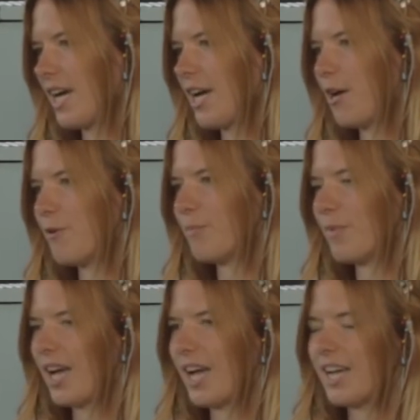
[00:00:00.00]

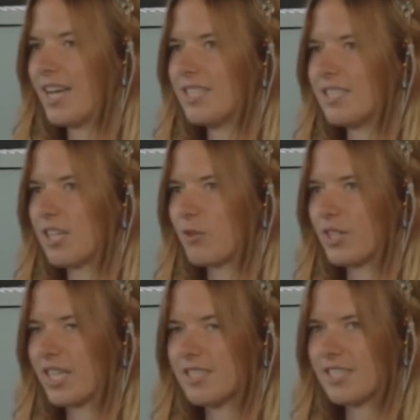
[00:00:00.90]
And I
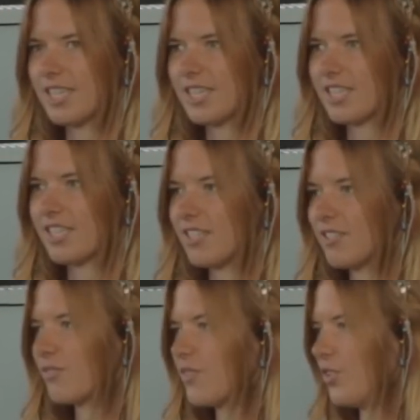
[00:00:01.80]
won't get into like
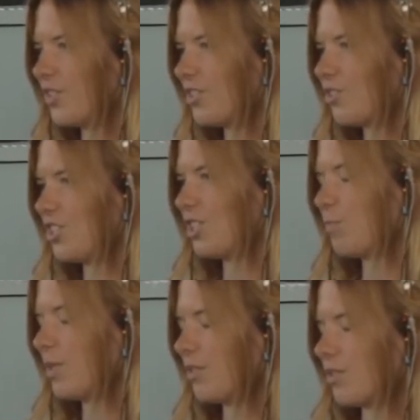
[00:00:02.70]
all the
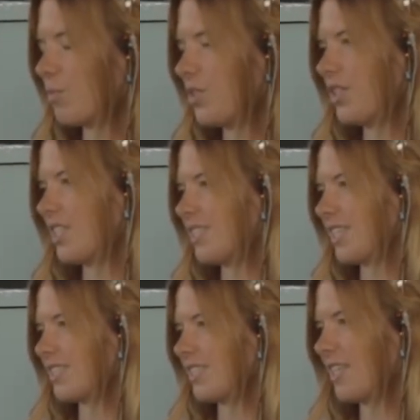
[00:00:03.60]
studies, but there's one that
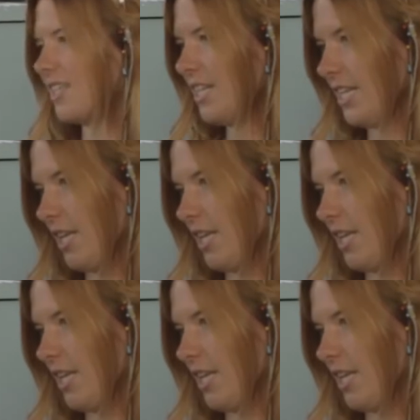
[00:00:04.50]
says that,